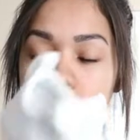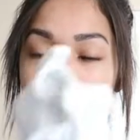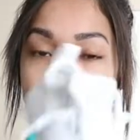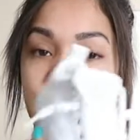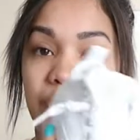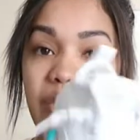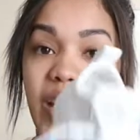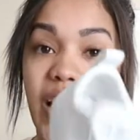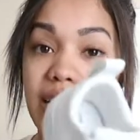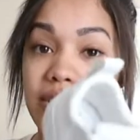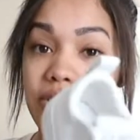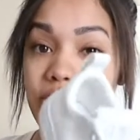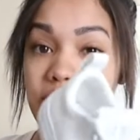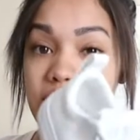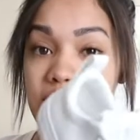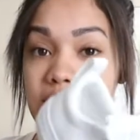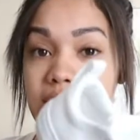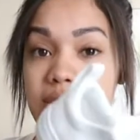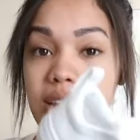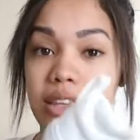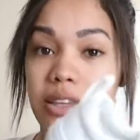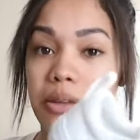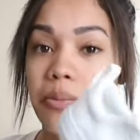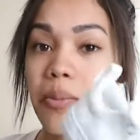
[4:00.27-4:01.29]
trashed
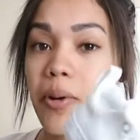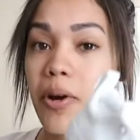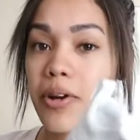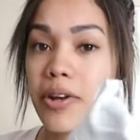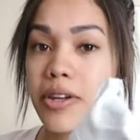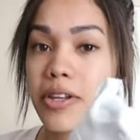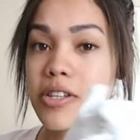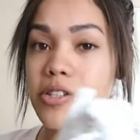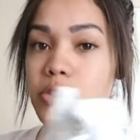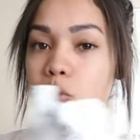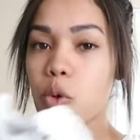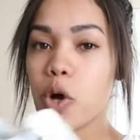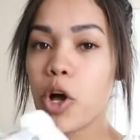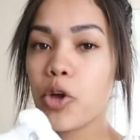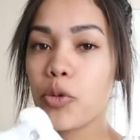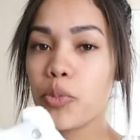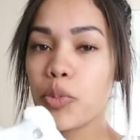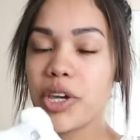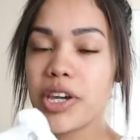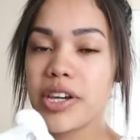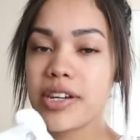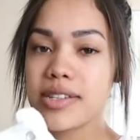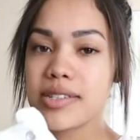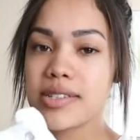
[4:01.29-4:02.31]
these at the party as well
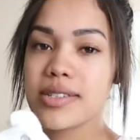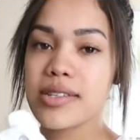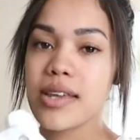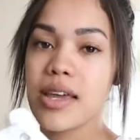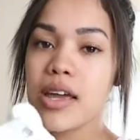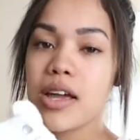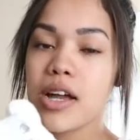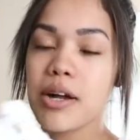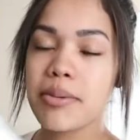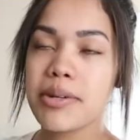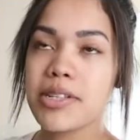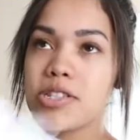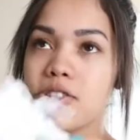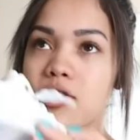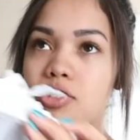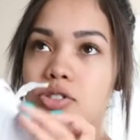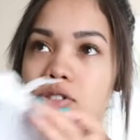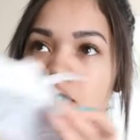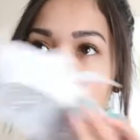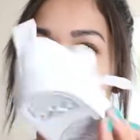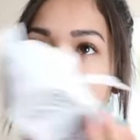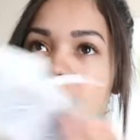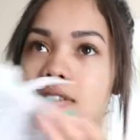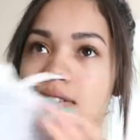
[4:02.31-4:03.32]
because my
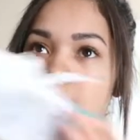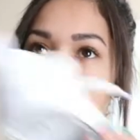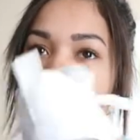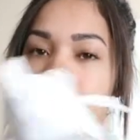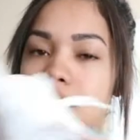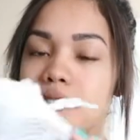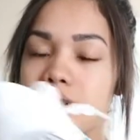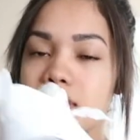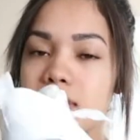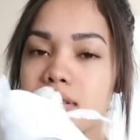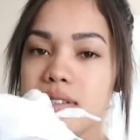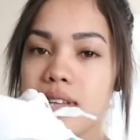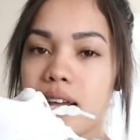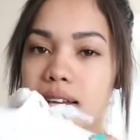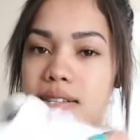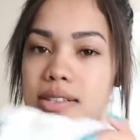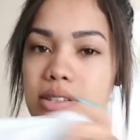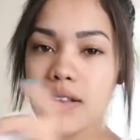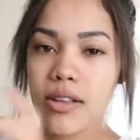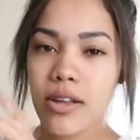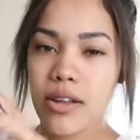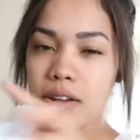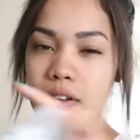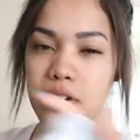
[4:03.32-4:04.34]
sister-in-law's house has
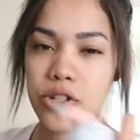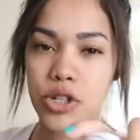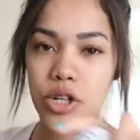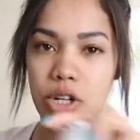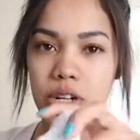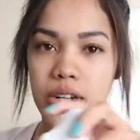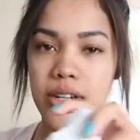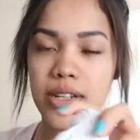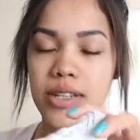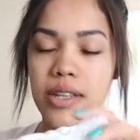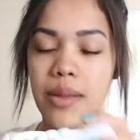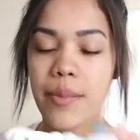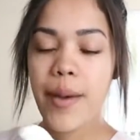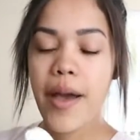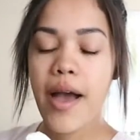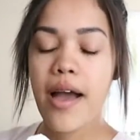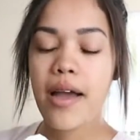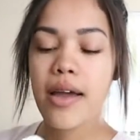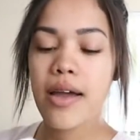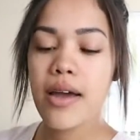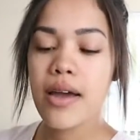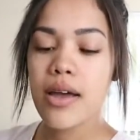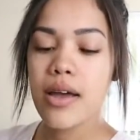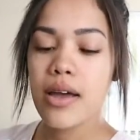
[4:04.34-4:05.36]
a lot of dirt in the
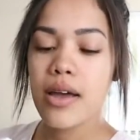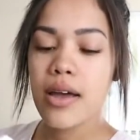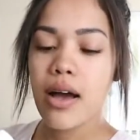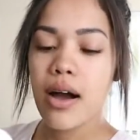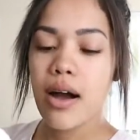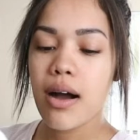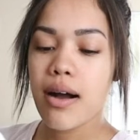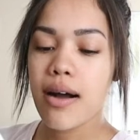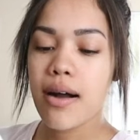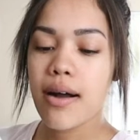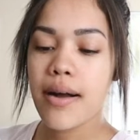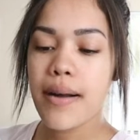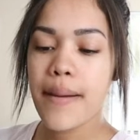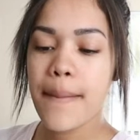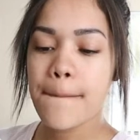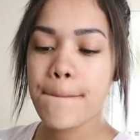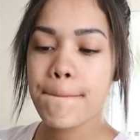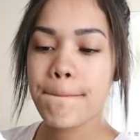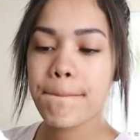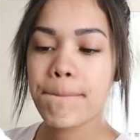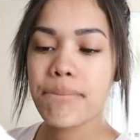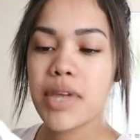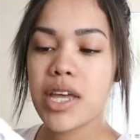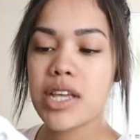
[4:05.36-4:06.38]
back
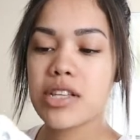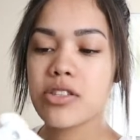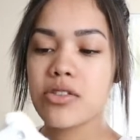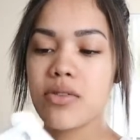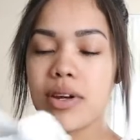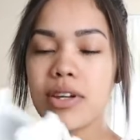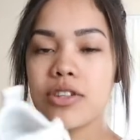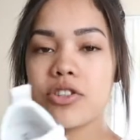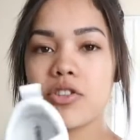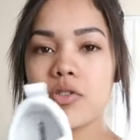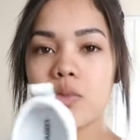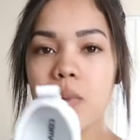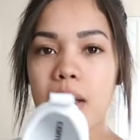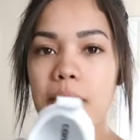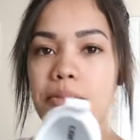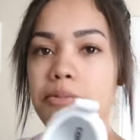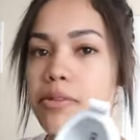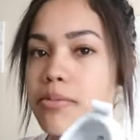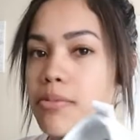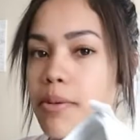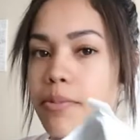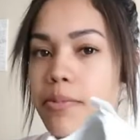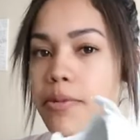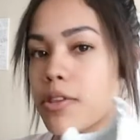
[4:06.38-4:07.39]
um and so i just wiped
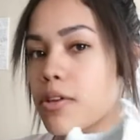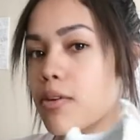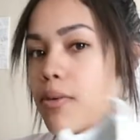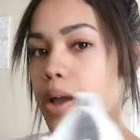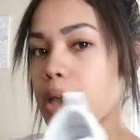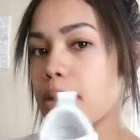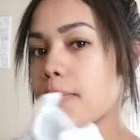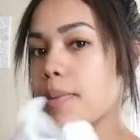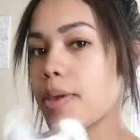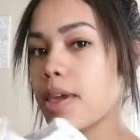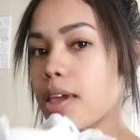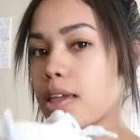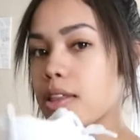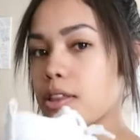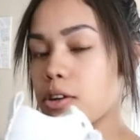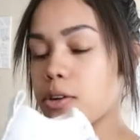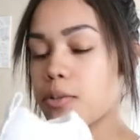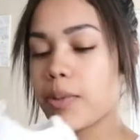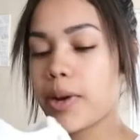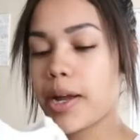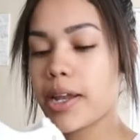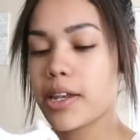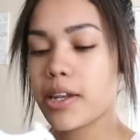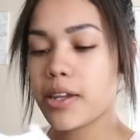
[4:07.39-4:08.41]
them up with a wipey and
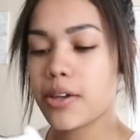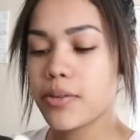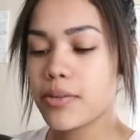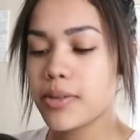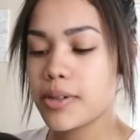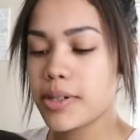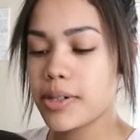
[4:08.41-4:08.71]
they're brand new